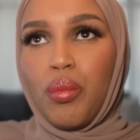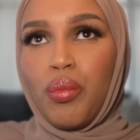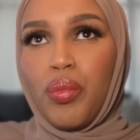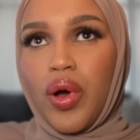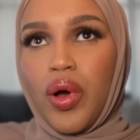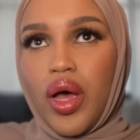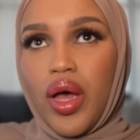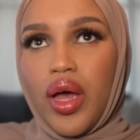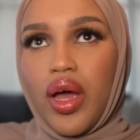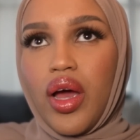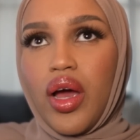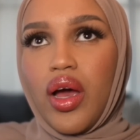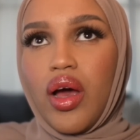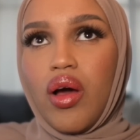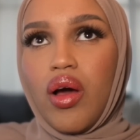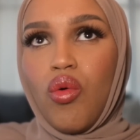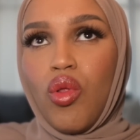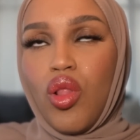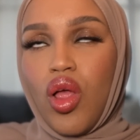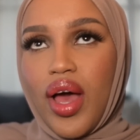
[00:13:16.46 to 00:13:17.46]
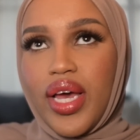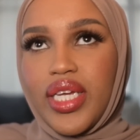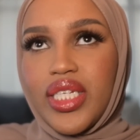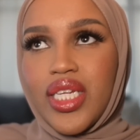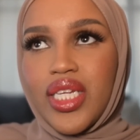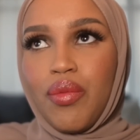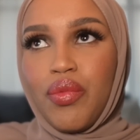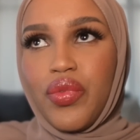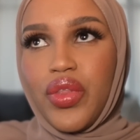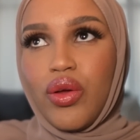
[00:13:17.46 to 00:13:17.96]
but wallahi
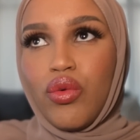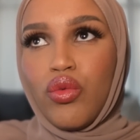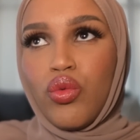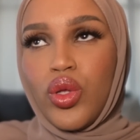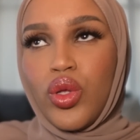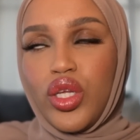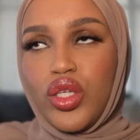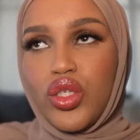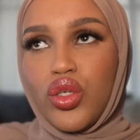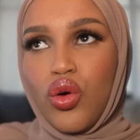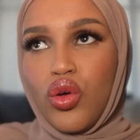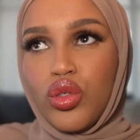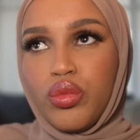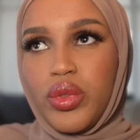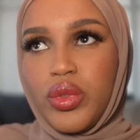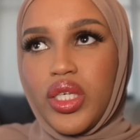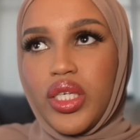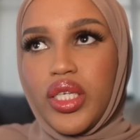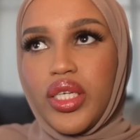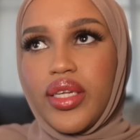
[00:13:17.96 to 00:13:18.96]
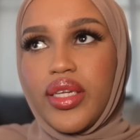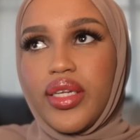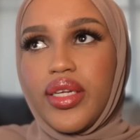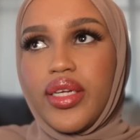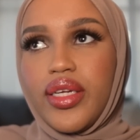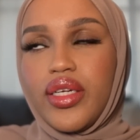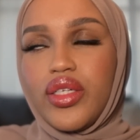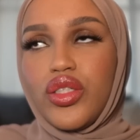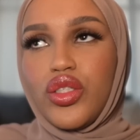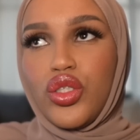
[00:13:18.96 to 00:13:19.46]
something really told me
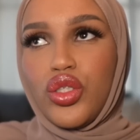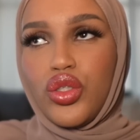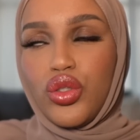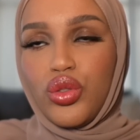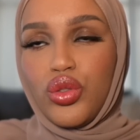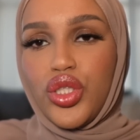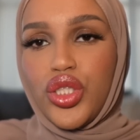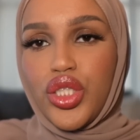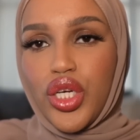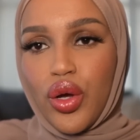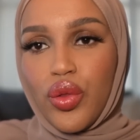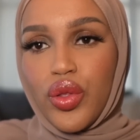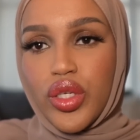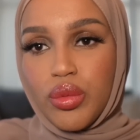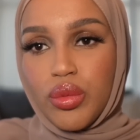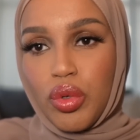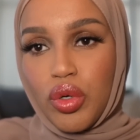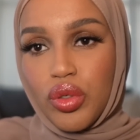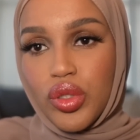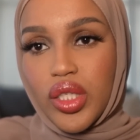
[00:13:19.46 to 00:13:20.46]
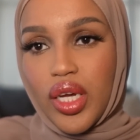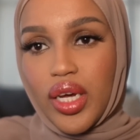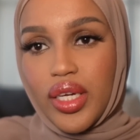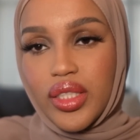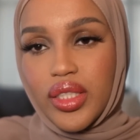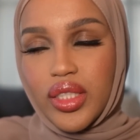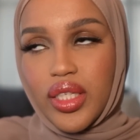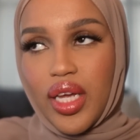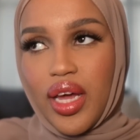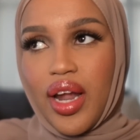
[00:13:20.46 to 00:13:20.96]
to share this
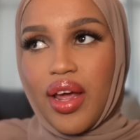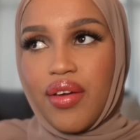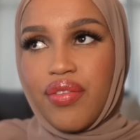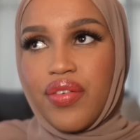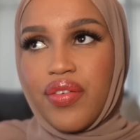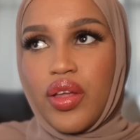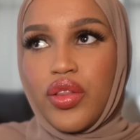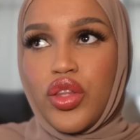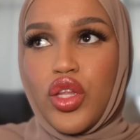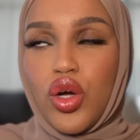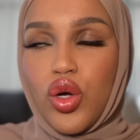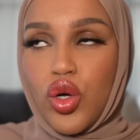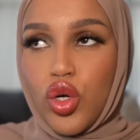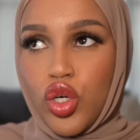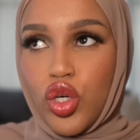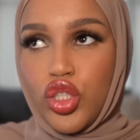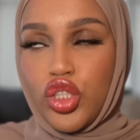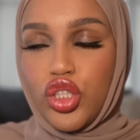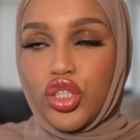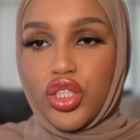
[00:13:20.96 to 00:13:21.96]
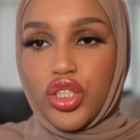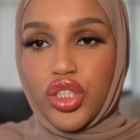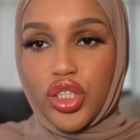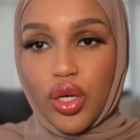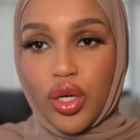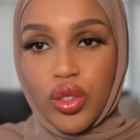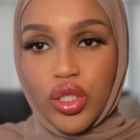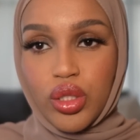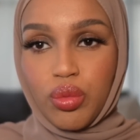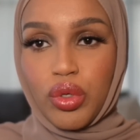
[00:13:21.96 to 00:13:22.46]
process and i felt the urge to
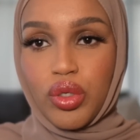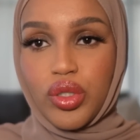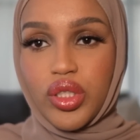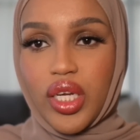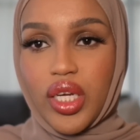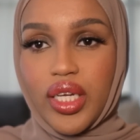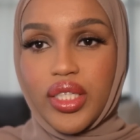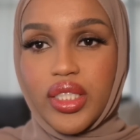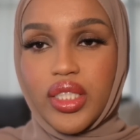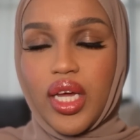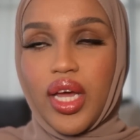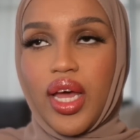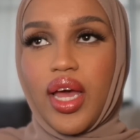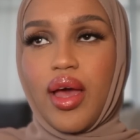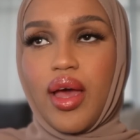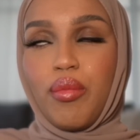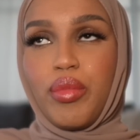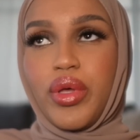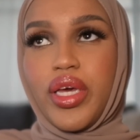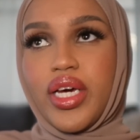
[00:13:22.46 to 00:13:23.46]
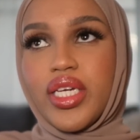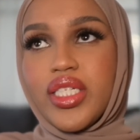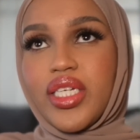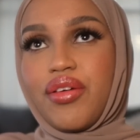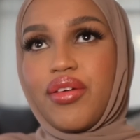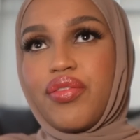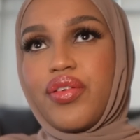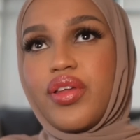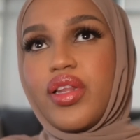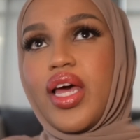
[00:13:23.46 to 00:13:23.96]
share this process because i
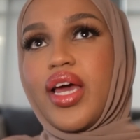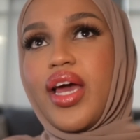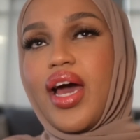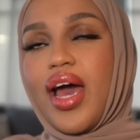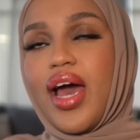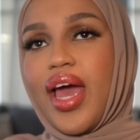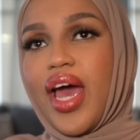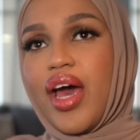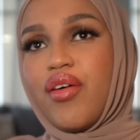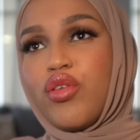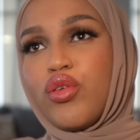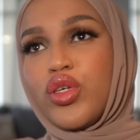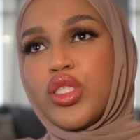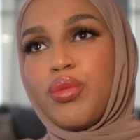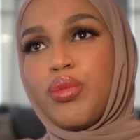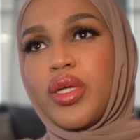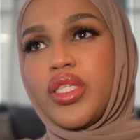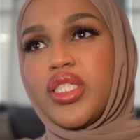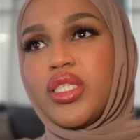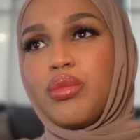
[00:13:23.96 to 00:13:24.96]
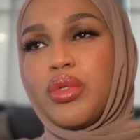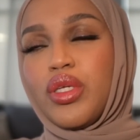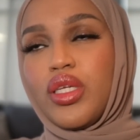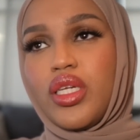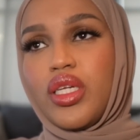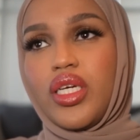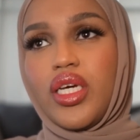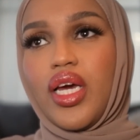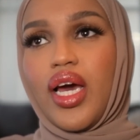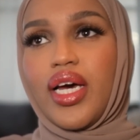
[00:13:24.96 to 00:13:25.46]
feel like i have a
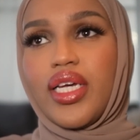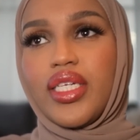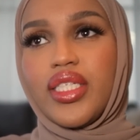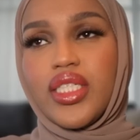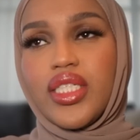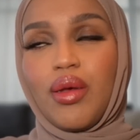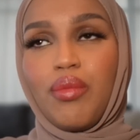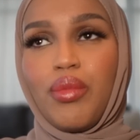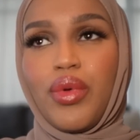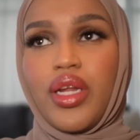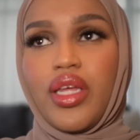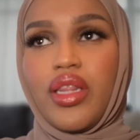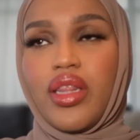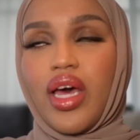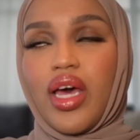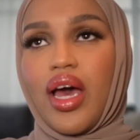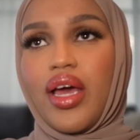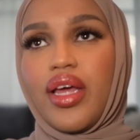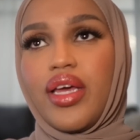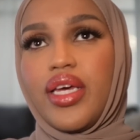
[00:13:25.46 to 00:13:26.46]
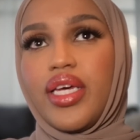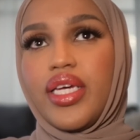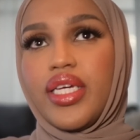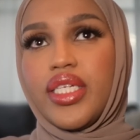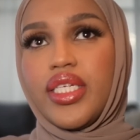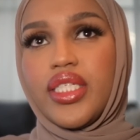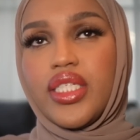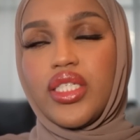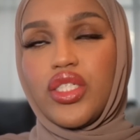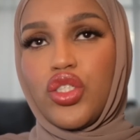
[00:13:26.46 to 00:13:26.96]
responsibility as somebody that
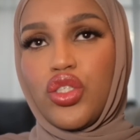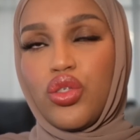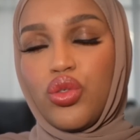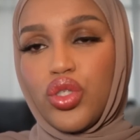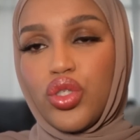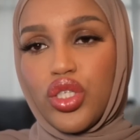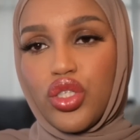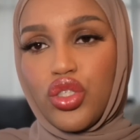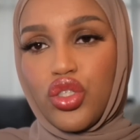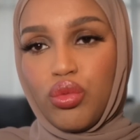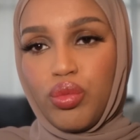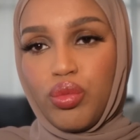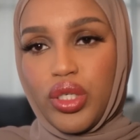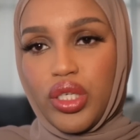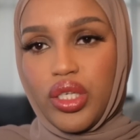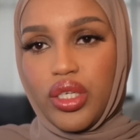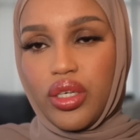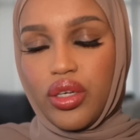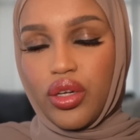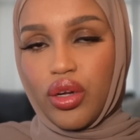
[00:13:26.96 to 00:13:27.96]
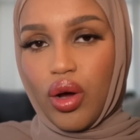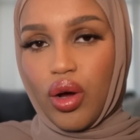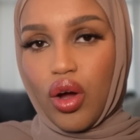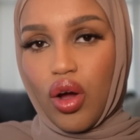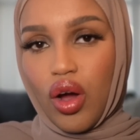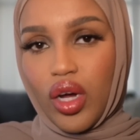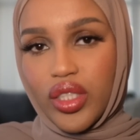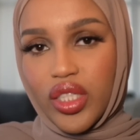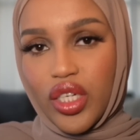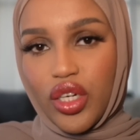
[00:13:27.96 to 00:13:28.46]
is choosing to be you know a
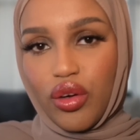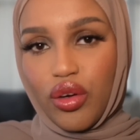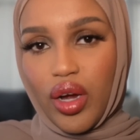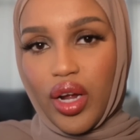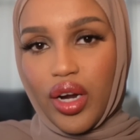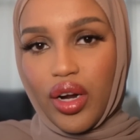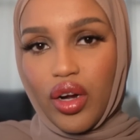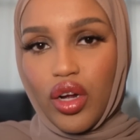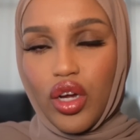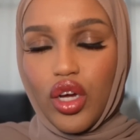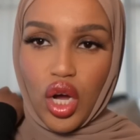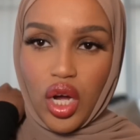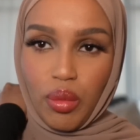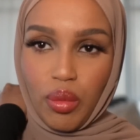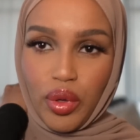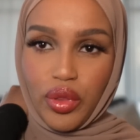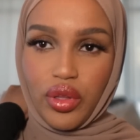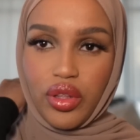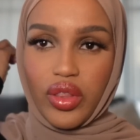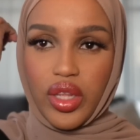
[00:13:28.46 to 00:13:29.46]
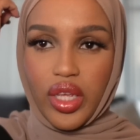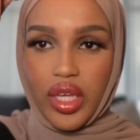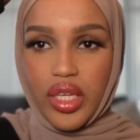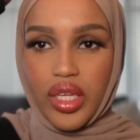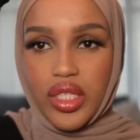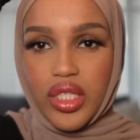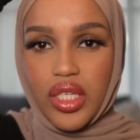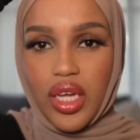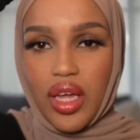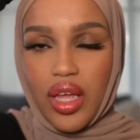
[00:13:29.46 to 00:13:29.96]
content creator talk about the
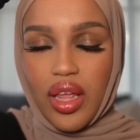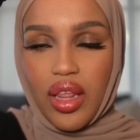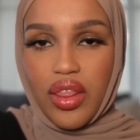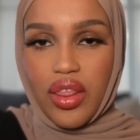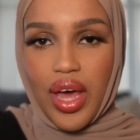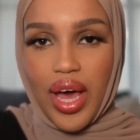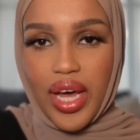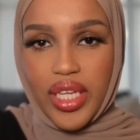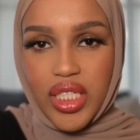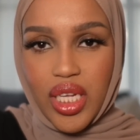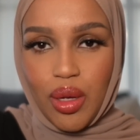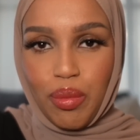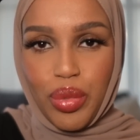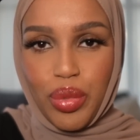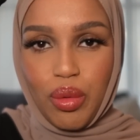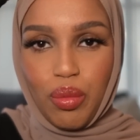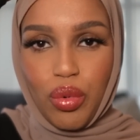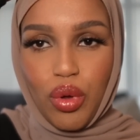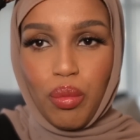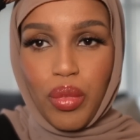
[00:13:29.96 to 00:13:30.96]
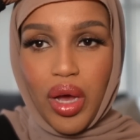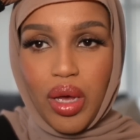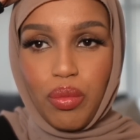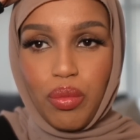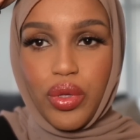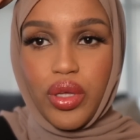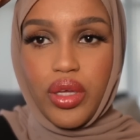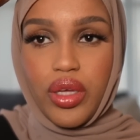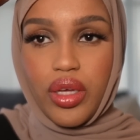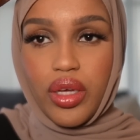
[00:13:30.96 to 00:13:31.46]
things that some people might
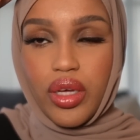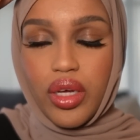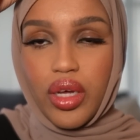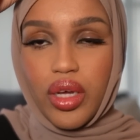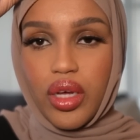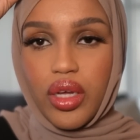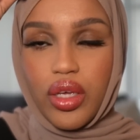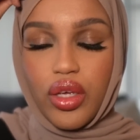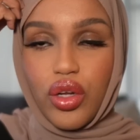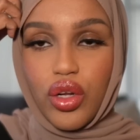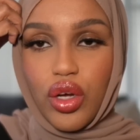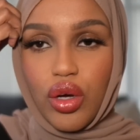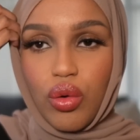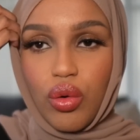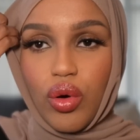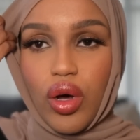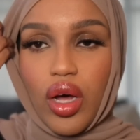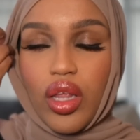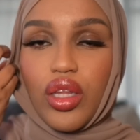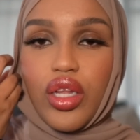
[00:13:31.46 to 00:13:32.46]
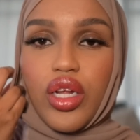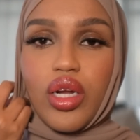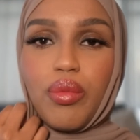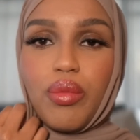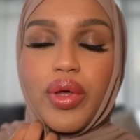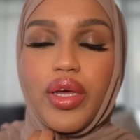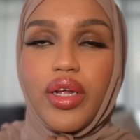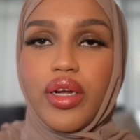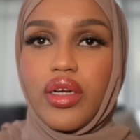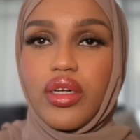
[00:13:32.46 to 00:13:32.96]
be you know a little
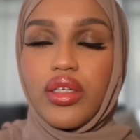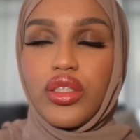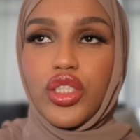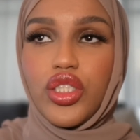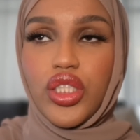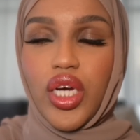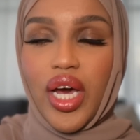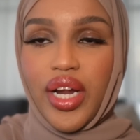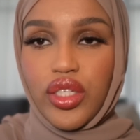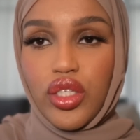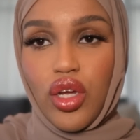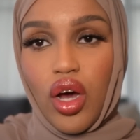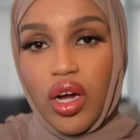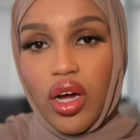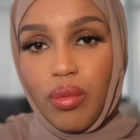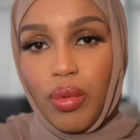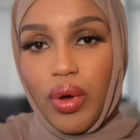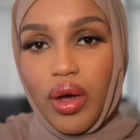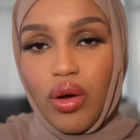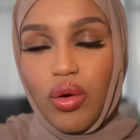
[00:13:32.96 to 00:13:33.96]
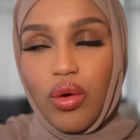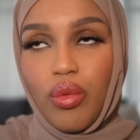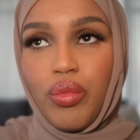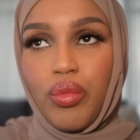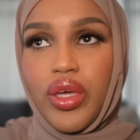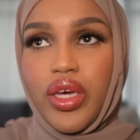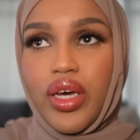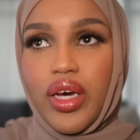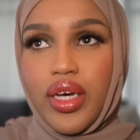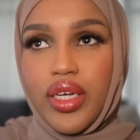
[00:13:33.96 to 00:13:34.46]
bit shy to talk about
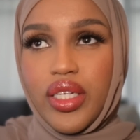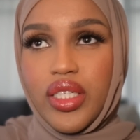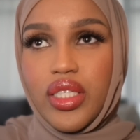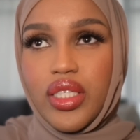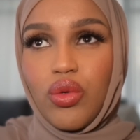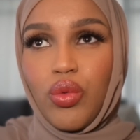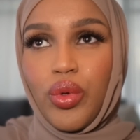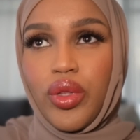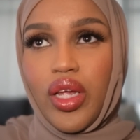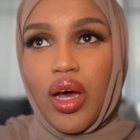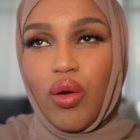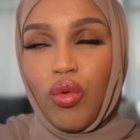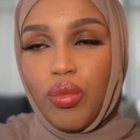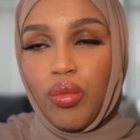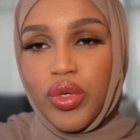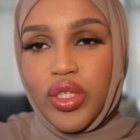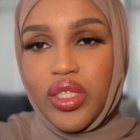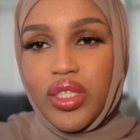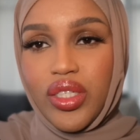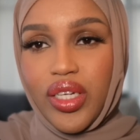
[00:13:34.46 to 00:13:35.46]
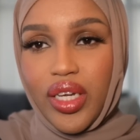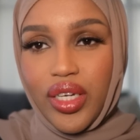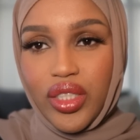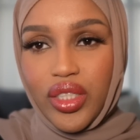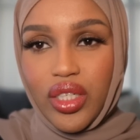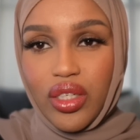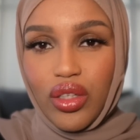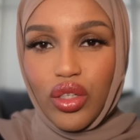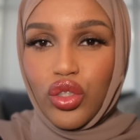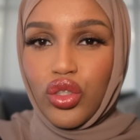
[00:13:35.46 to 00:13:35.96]
because without
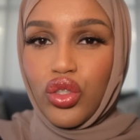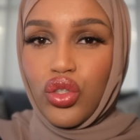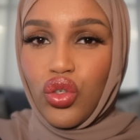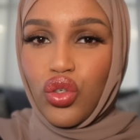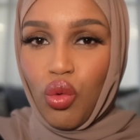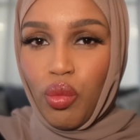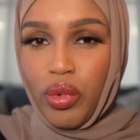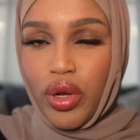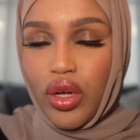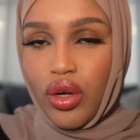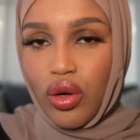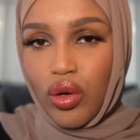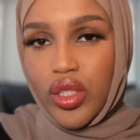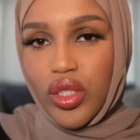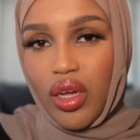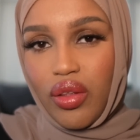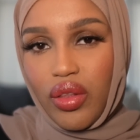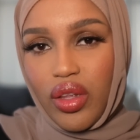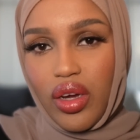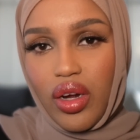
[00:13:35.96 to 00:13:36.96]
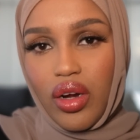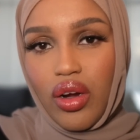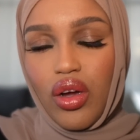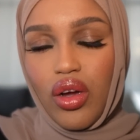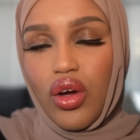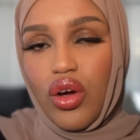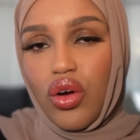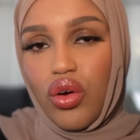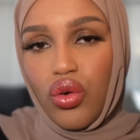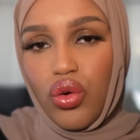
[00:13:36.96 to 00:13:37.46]
representation there's so many girls out there
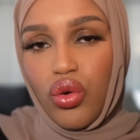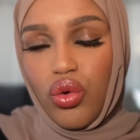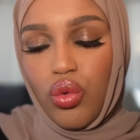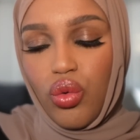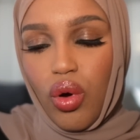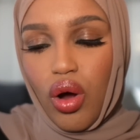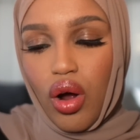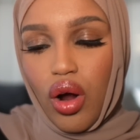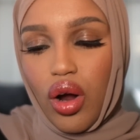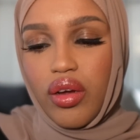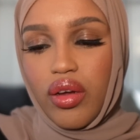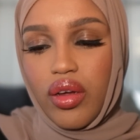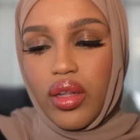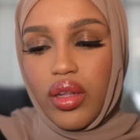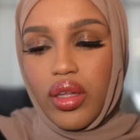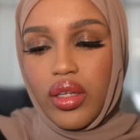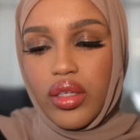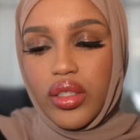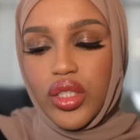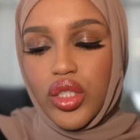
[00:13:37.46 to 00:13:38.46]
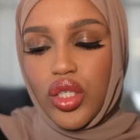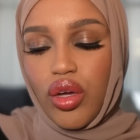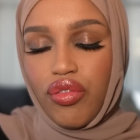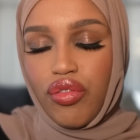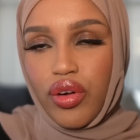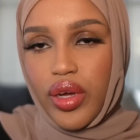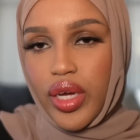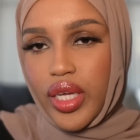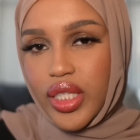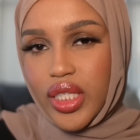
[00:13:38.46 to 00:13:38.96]
who are
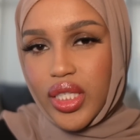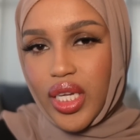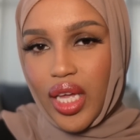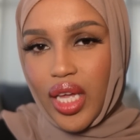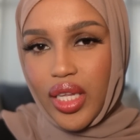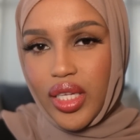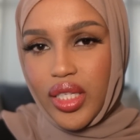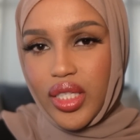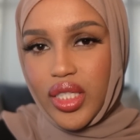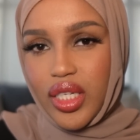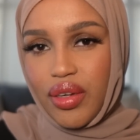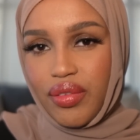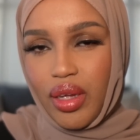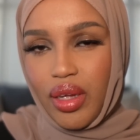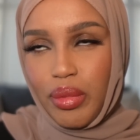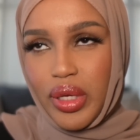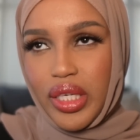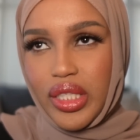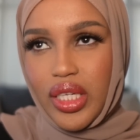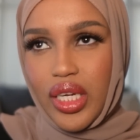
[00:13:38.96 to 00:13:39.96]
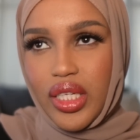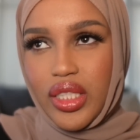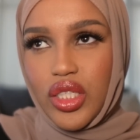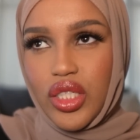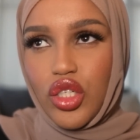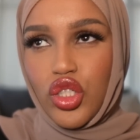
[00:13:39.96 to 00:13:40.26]
suffering in silence, if that makes sense.